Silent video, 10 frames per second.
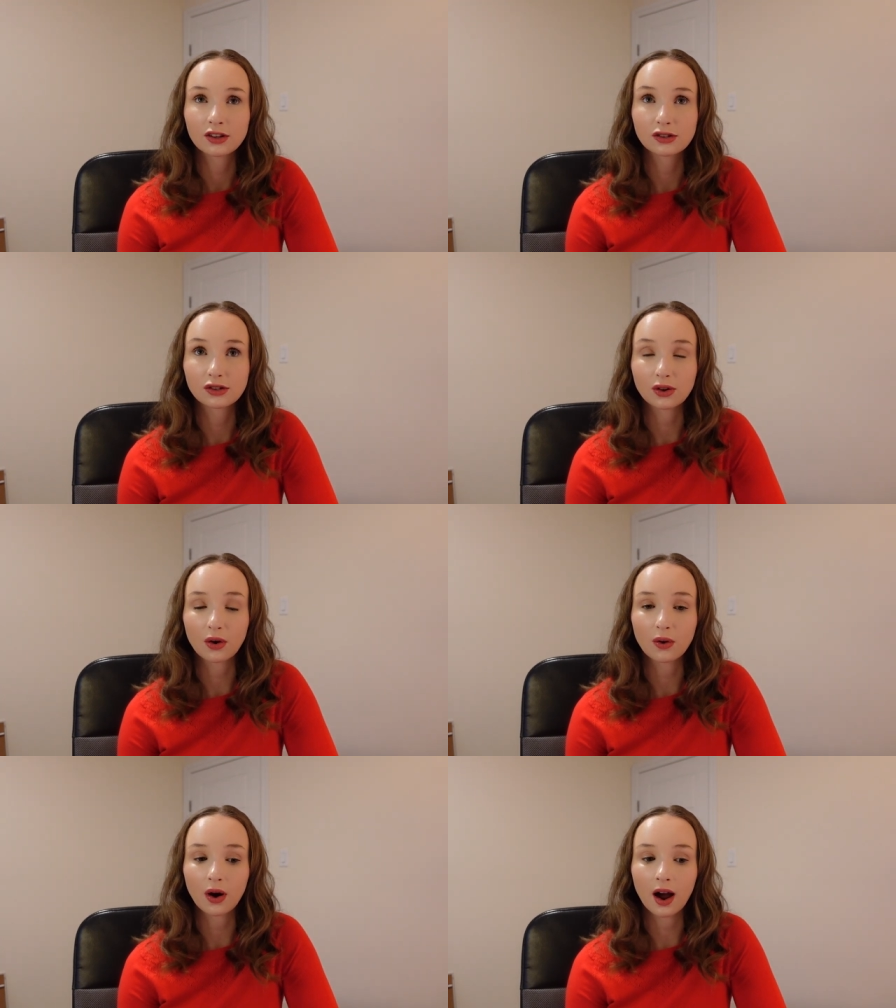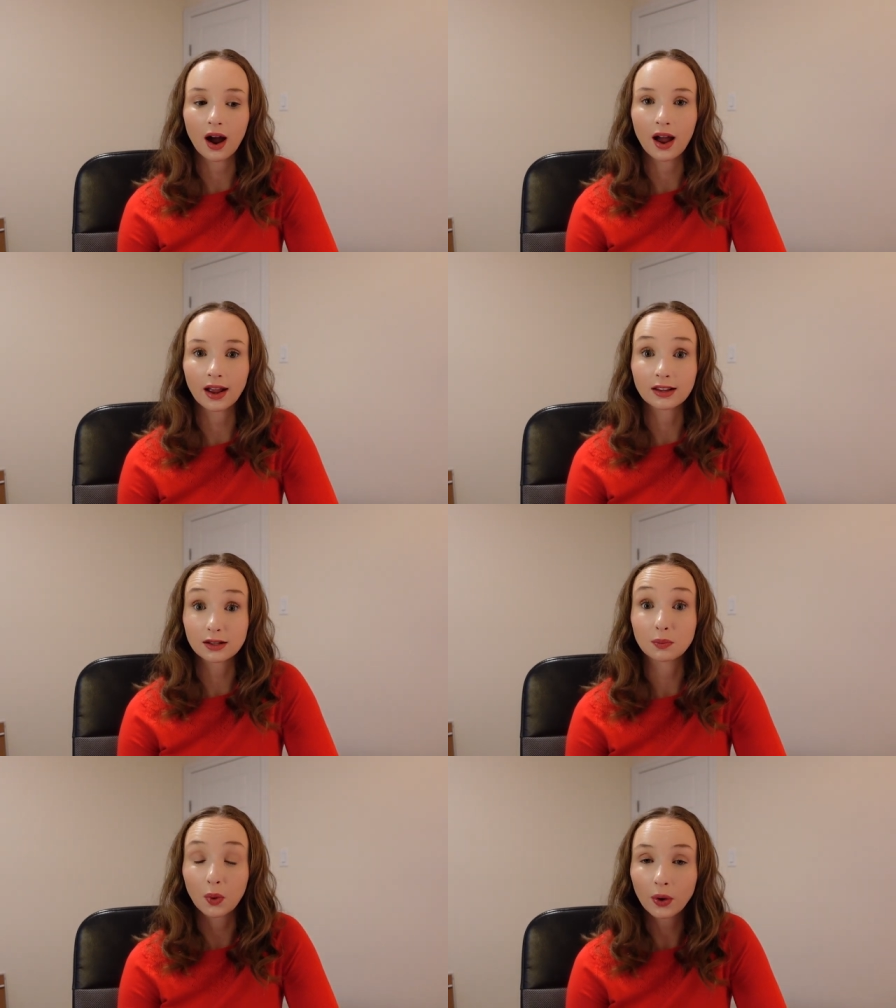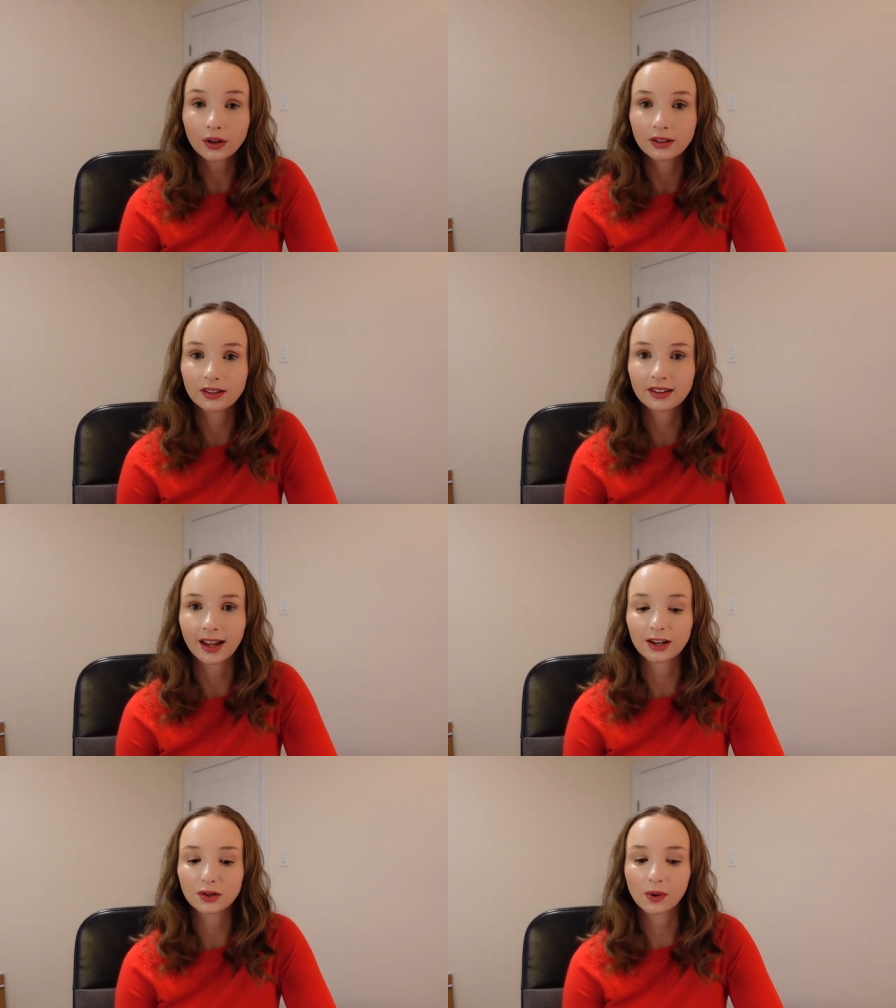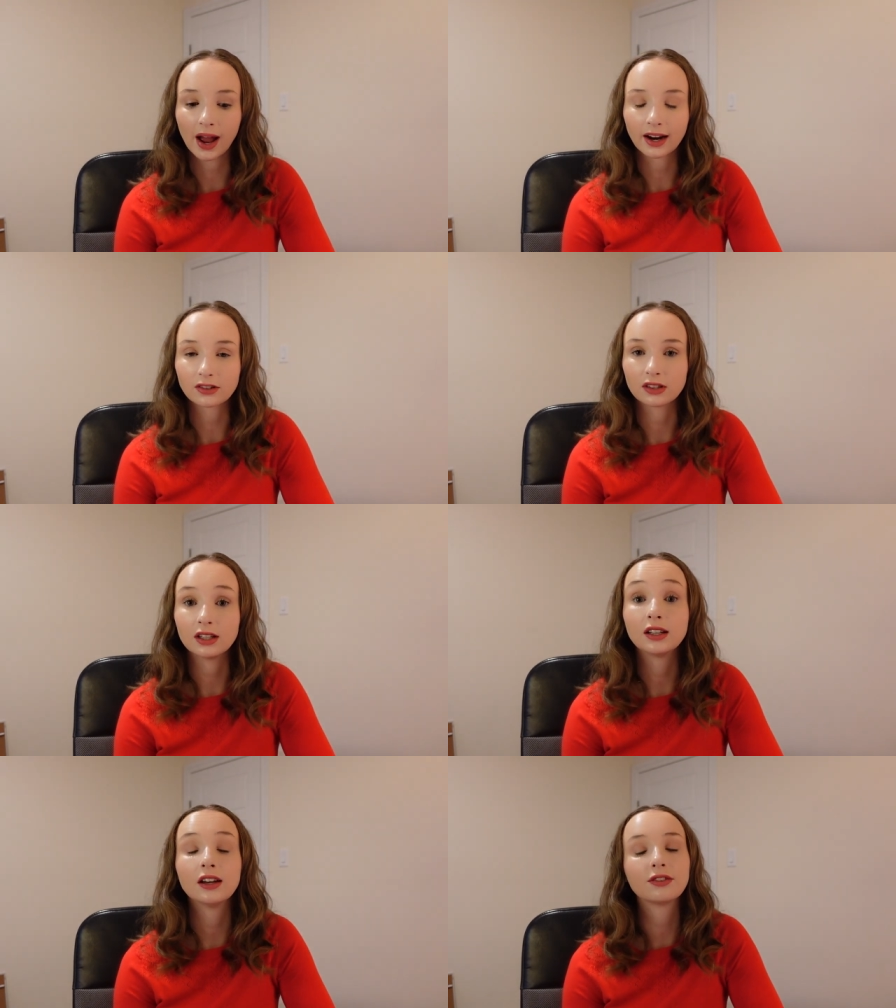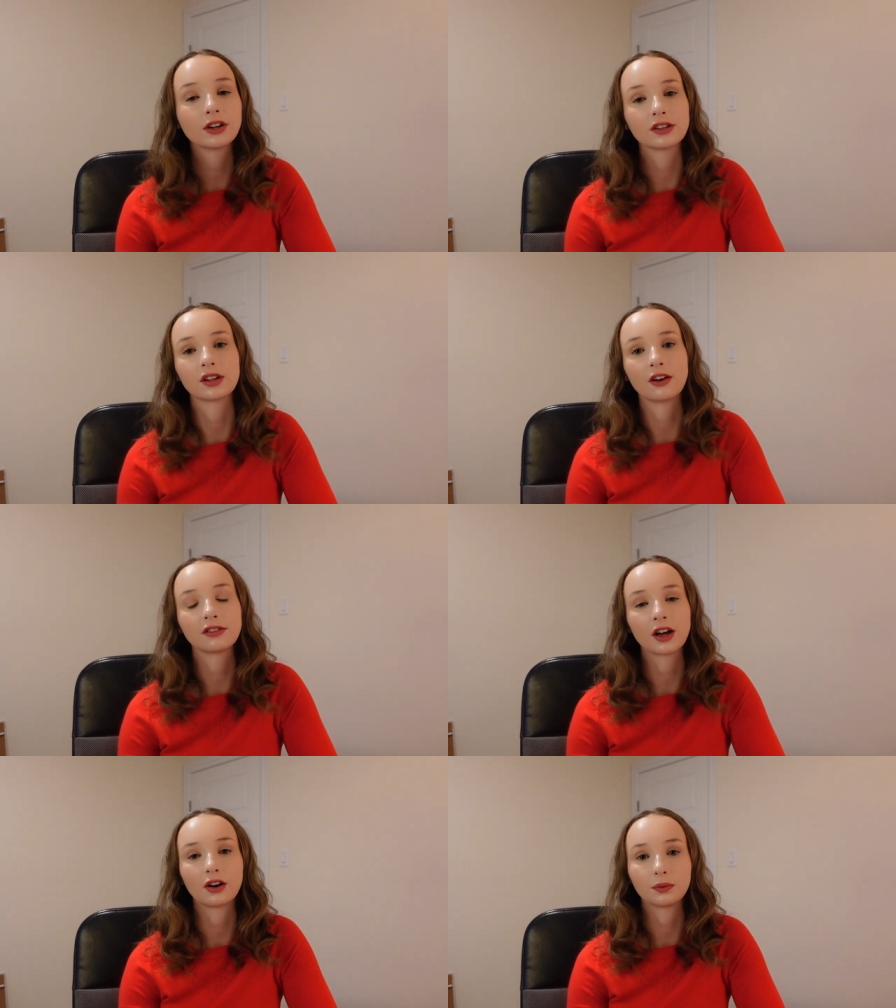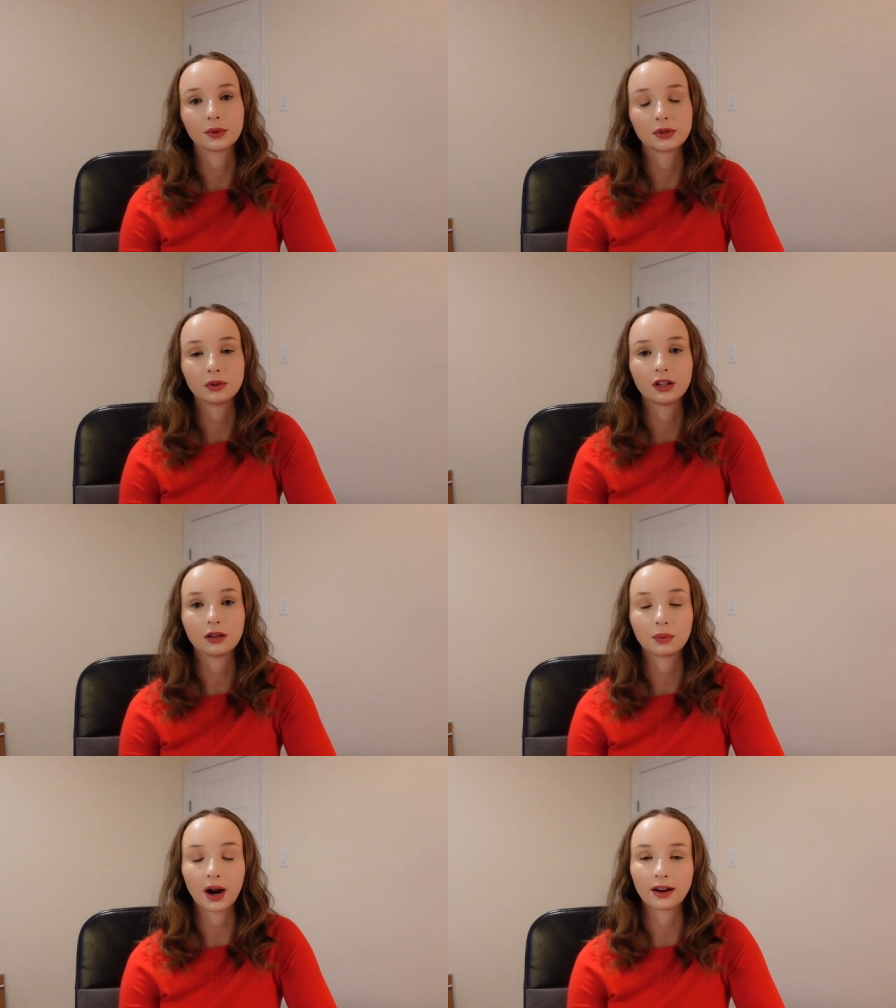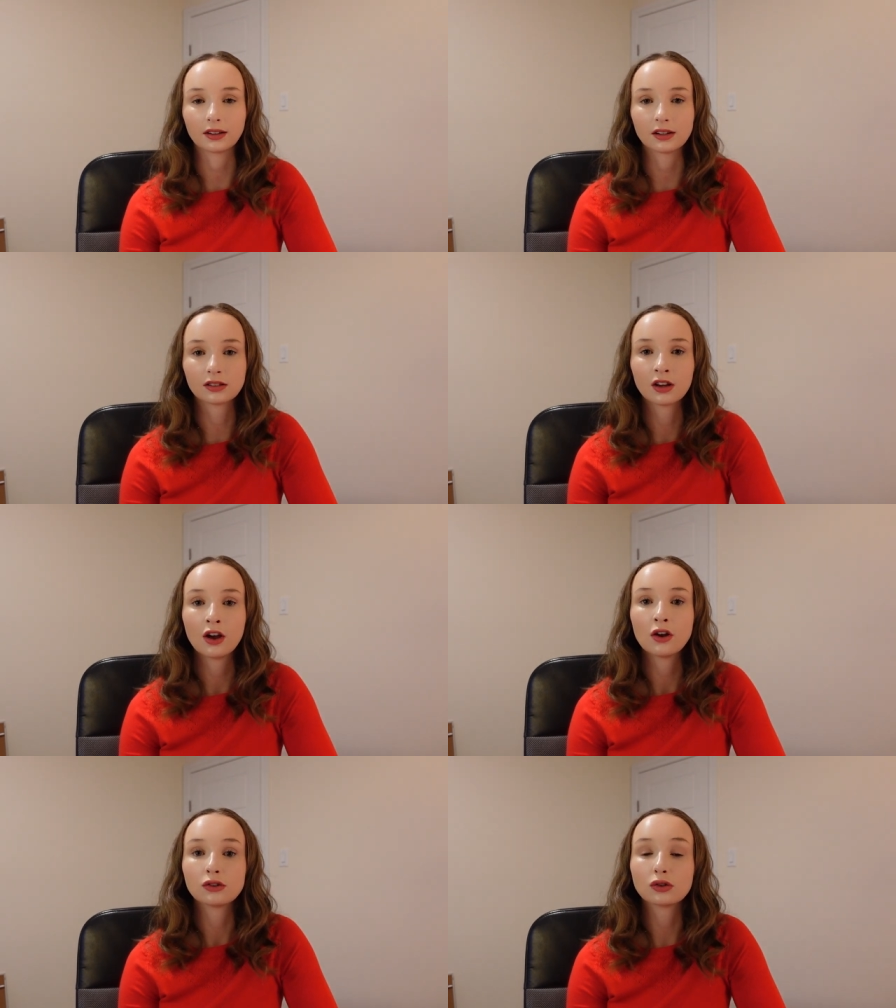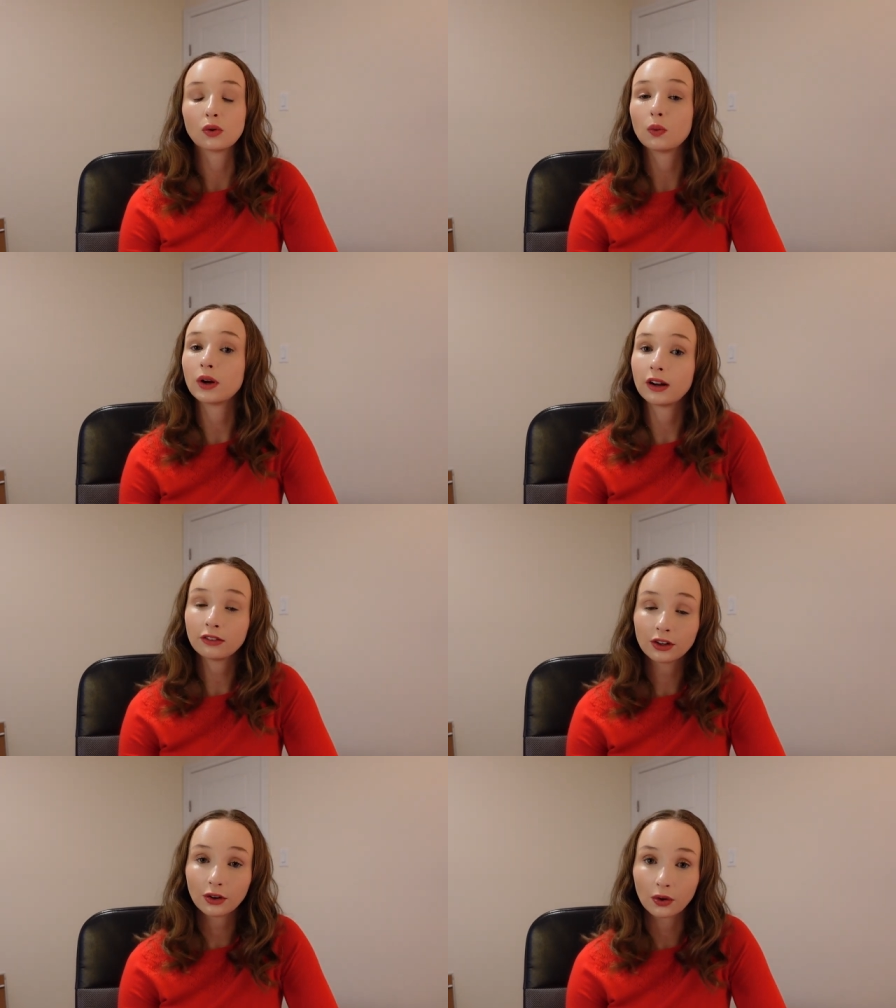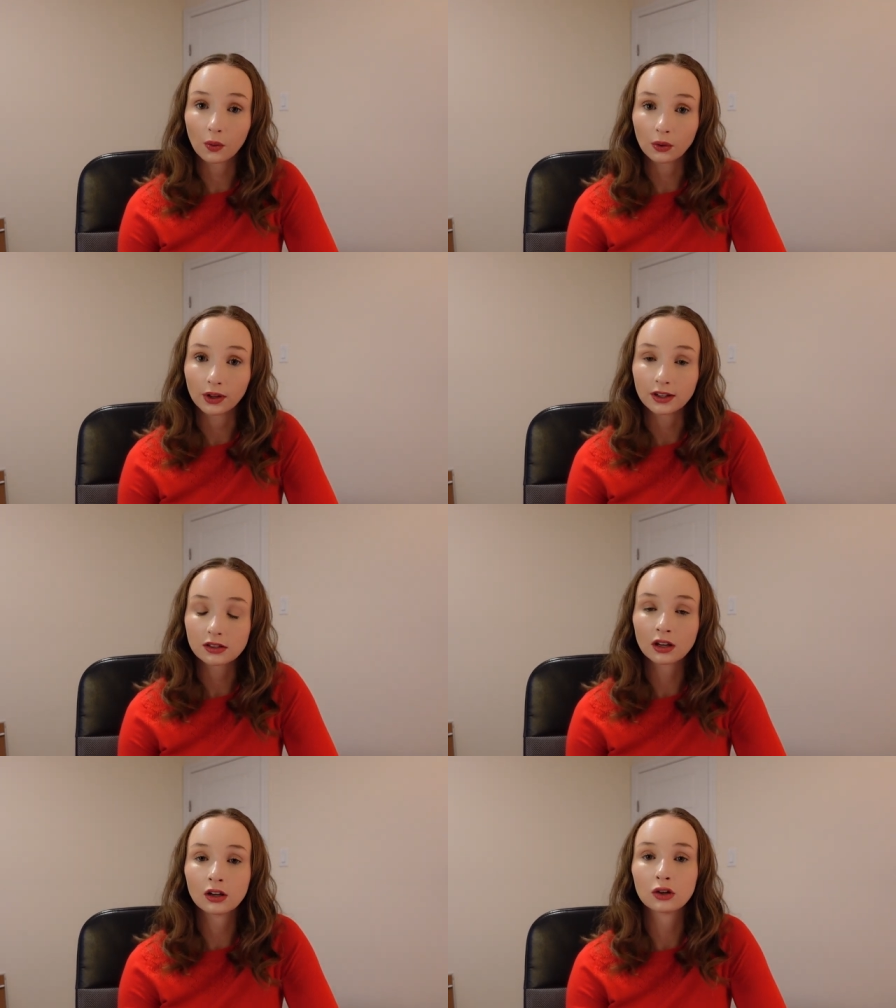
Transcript: So, it's important that you actually give yourself that opportunity to practice. So, whatever your goal is,